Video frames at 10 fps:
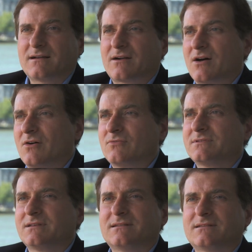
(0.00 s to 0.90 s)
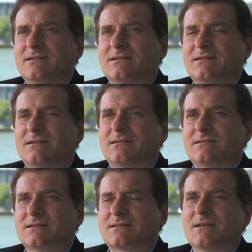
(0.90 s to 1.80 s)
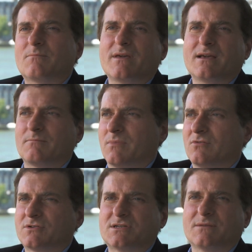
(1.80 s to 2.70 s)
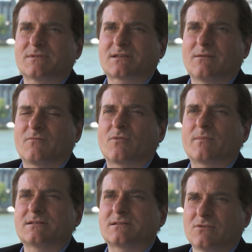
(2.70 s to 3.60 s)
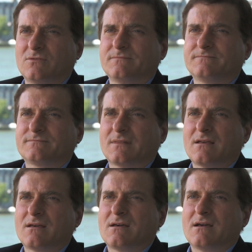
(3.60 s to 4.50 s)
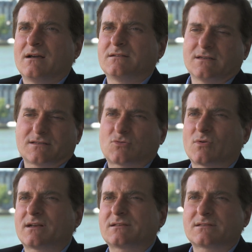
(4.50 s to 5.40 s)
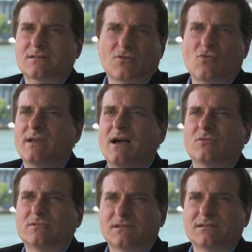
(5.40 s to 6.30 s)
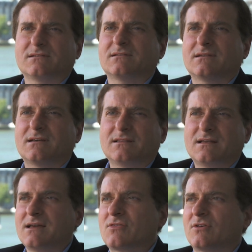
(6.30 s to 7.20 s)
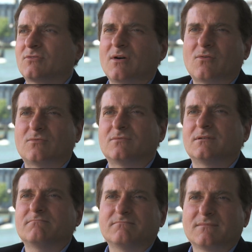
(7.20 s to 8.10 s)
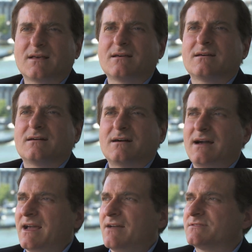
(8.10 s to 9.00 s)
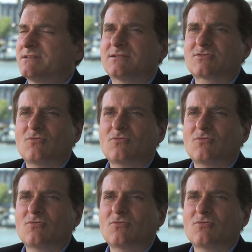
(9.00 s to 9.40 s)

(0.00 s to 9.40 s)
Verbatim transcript: around, and uh, just the big bulk ships come from Brazil, and just trucks going out. And then I thought, well, I have seen so